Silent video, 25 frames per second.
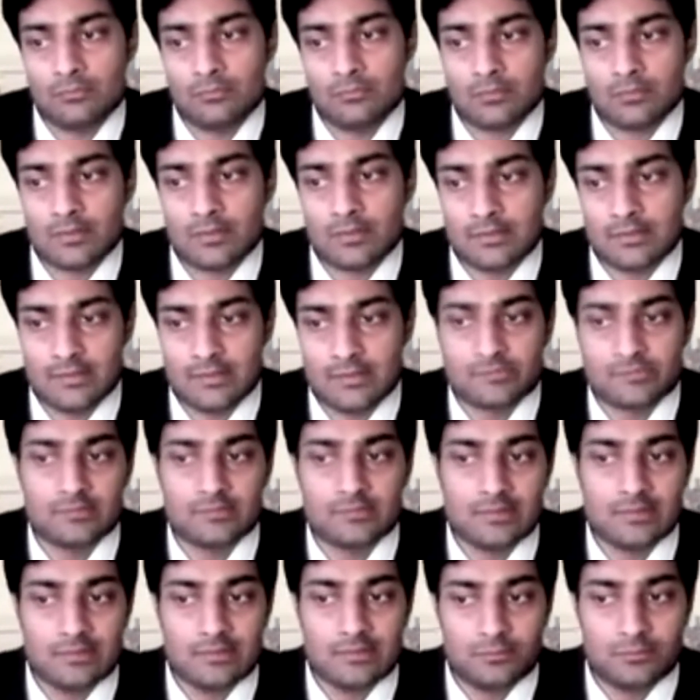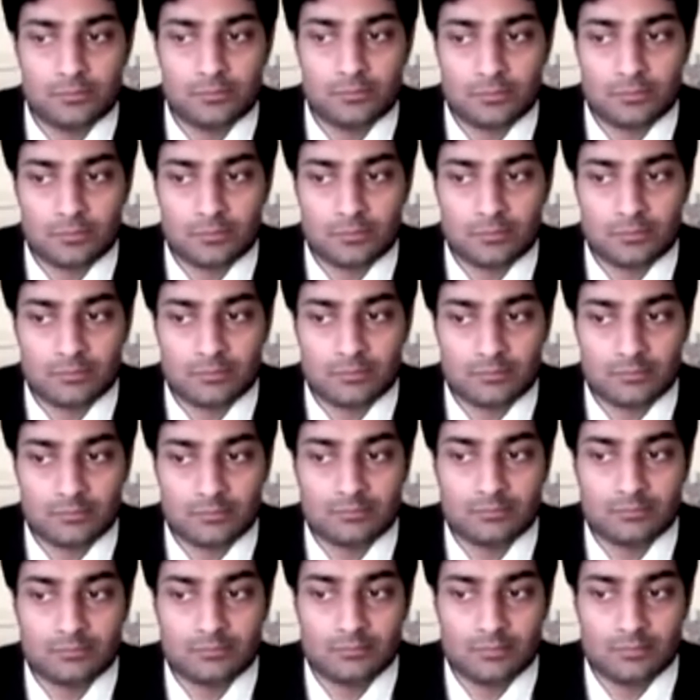Yes,
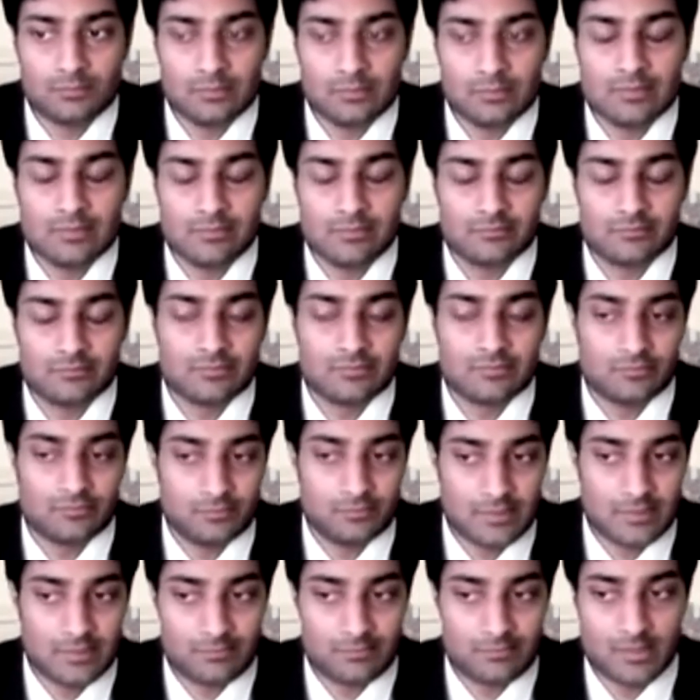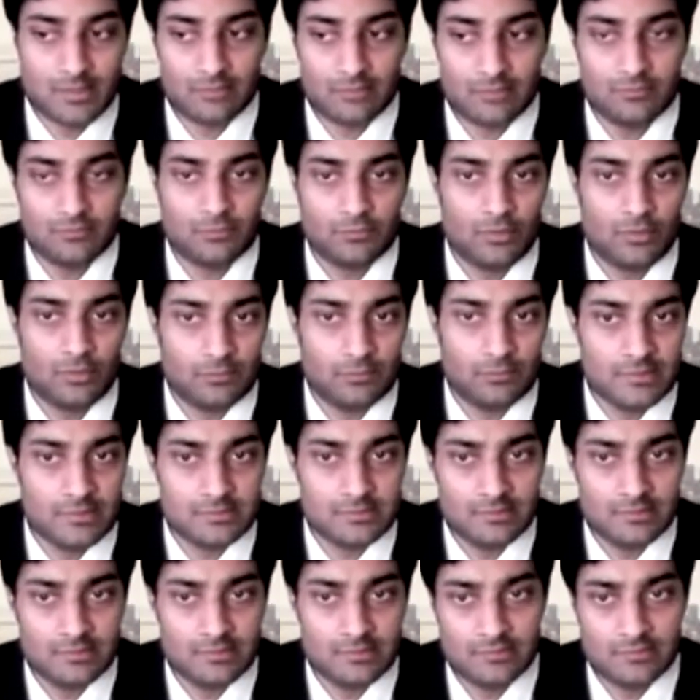there's a big part of the population
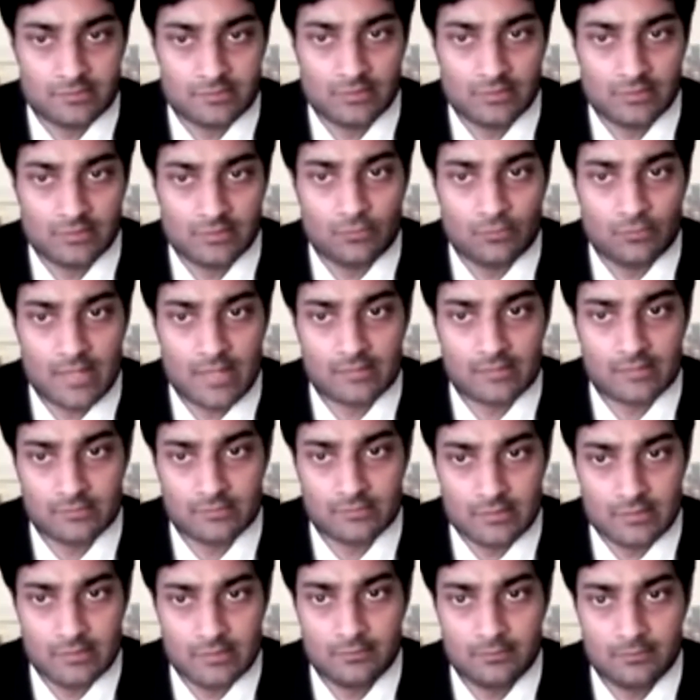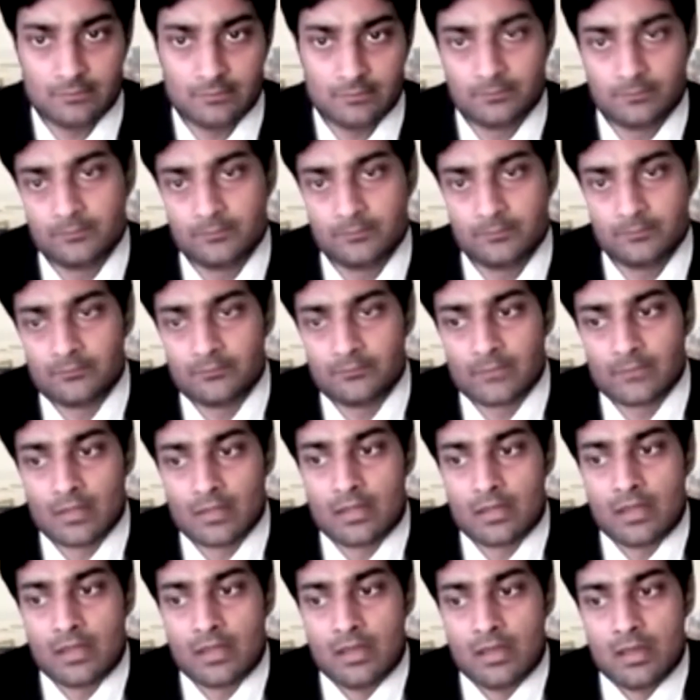that's still not vaccinated,
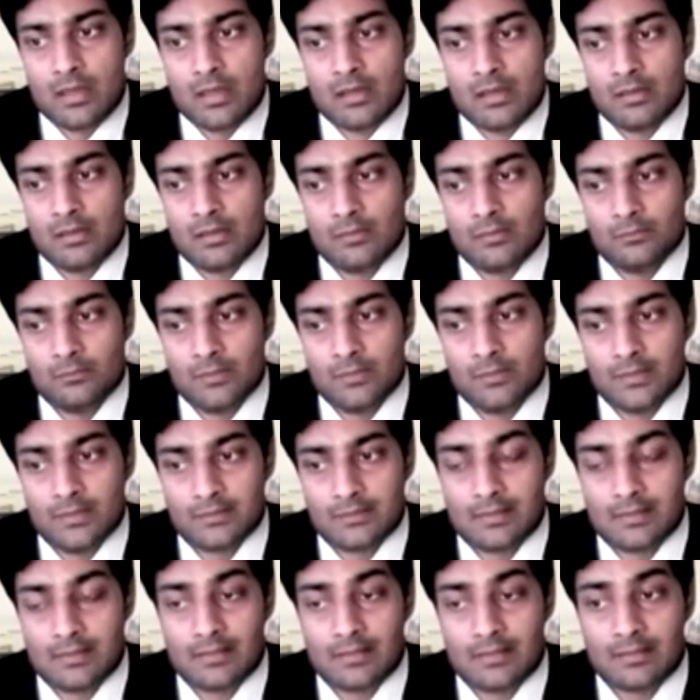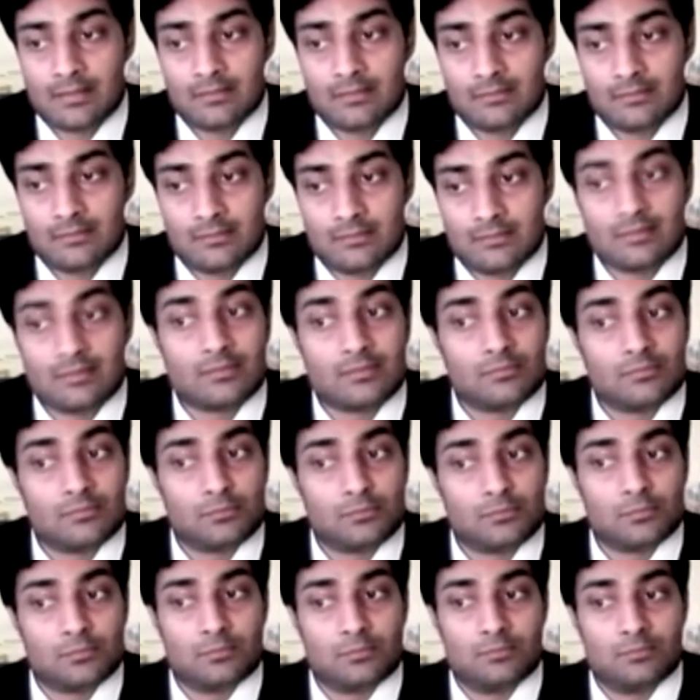but
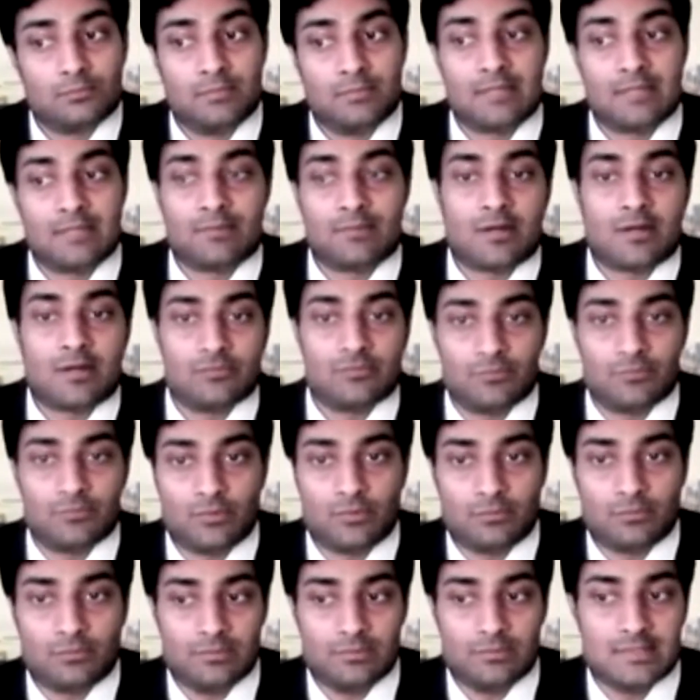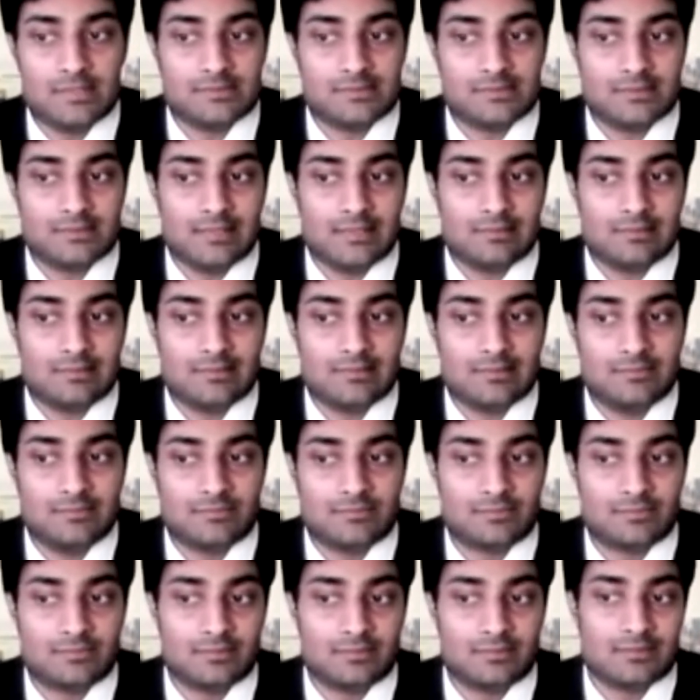big part of the population, at
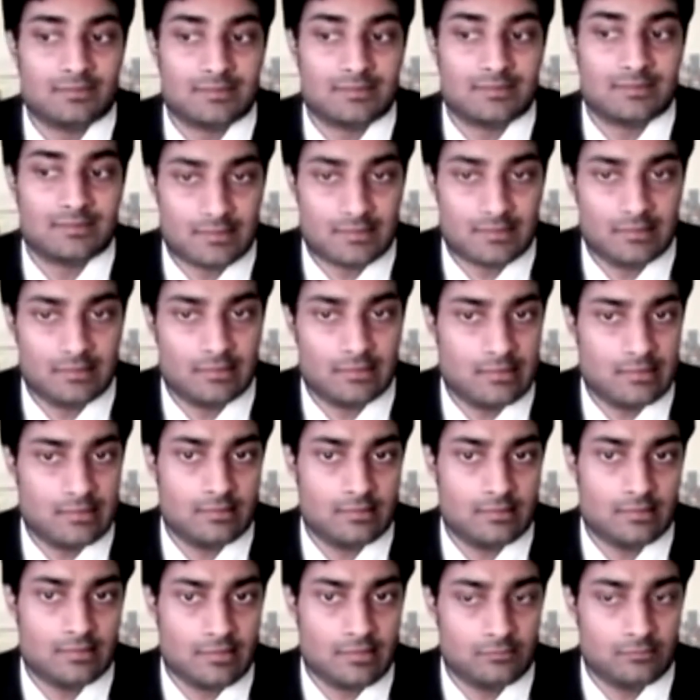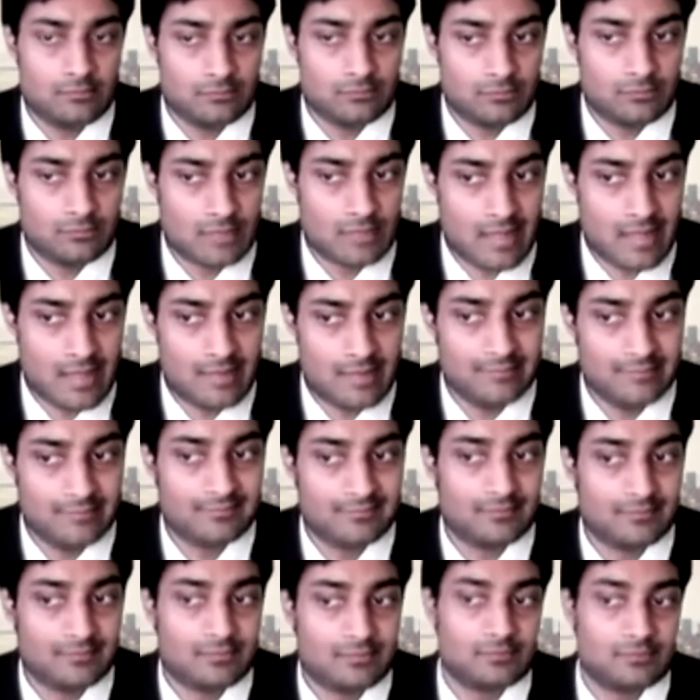least technically, has
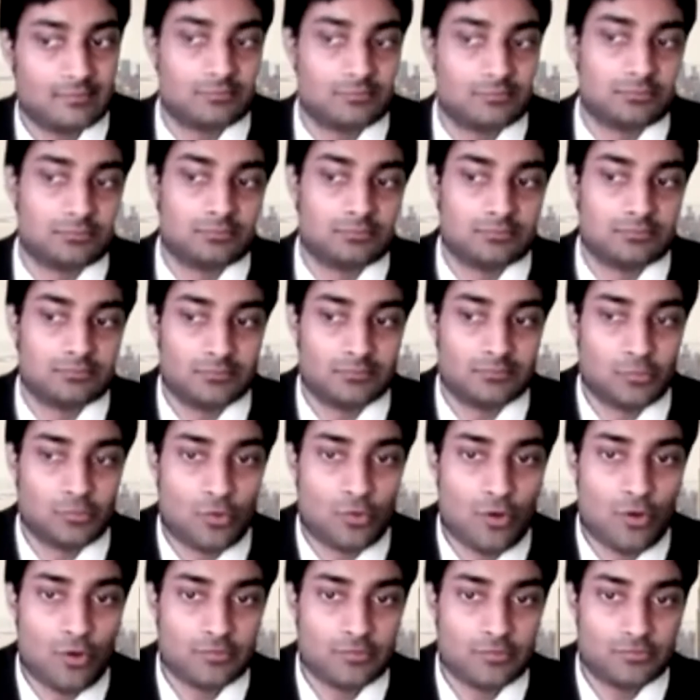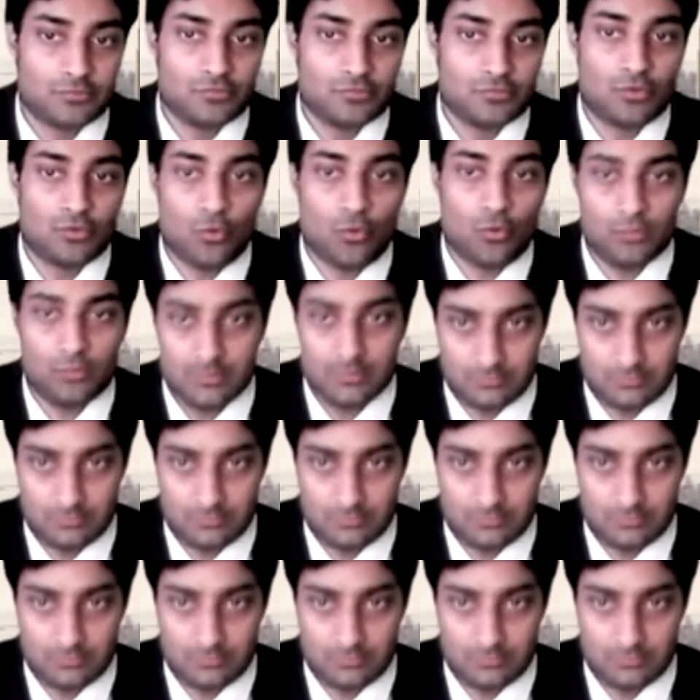gone through COVID.